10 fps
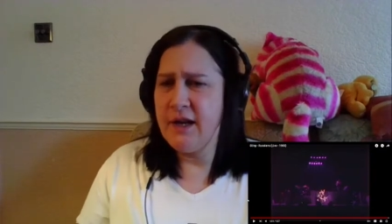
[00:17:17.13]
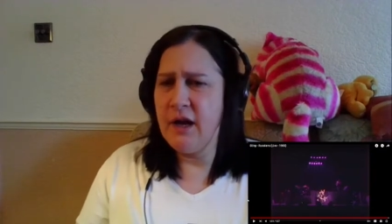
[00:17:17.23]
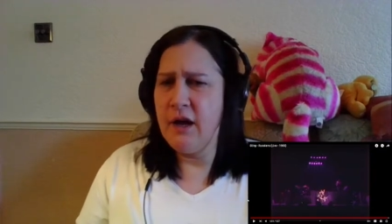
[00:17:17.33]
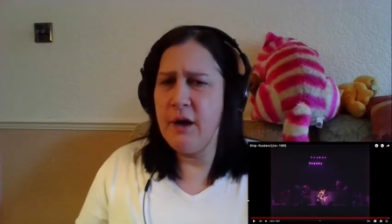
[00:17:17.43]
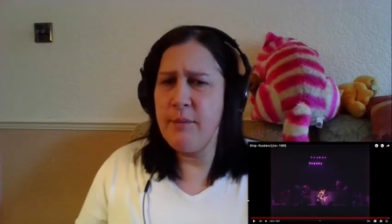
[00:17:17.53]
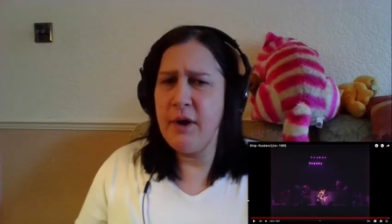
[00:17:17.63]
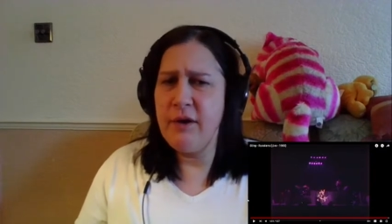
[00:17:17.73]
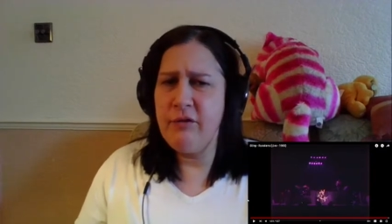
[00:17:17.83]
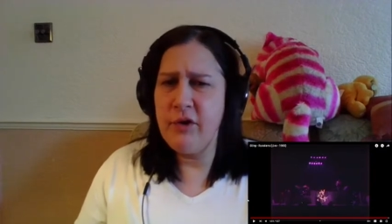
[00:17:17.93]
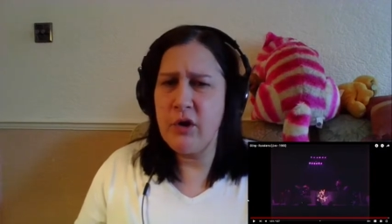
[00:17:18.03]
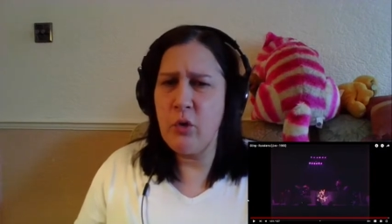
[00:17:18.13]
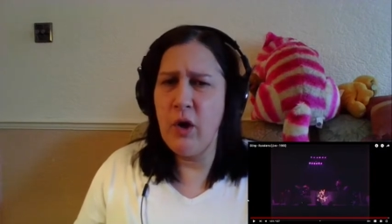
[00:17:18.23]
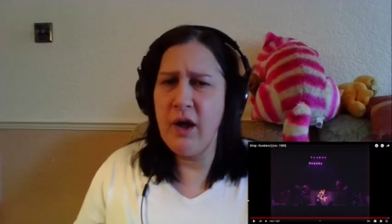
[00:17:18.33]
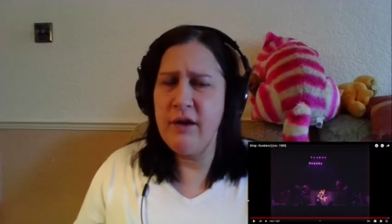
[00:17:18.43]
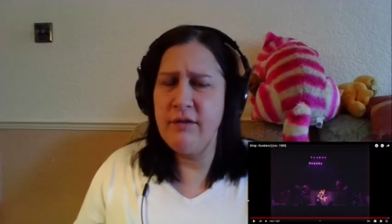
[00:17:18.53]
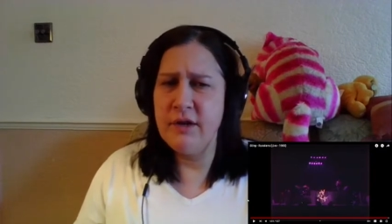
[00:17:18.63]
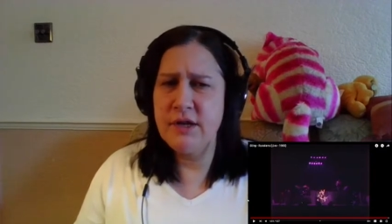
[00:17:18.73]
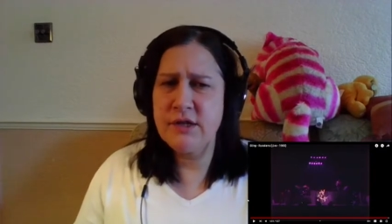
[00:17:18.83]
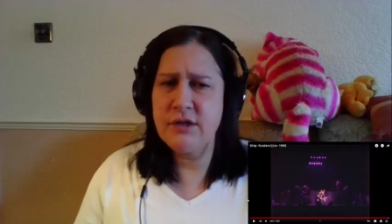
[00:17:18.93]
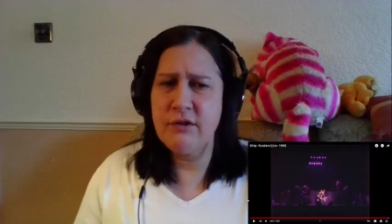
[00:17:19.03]
Um, I think whatever
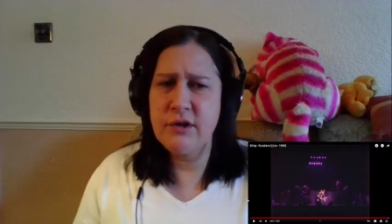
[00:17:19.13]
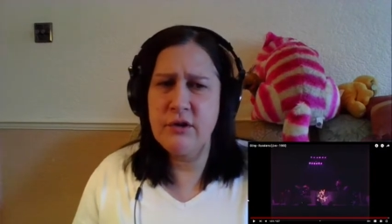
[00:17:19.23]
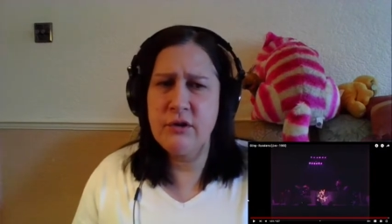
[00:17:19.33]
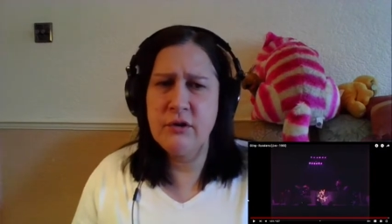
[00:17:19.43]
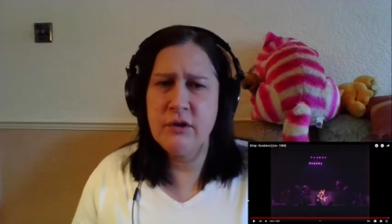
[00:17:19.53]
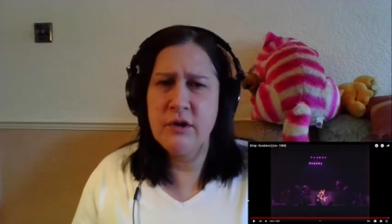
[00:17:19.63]
historical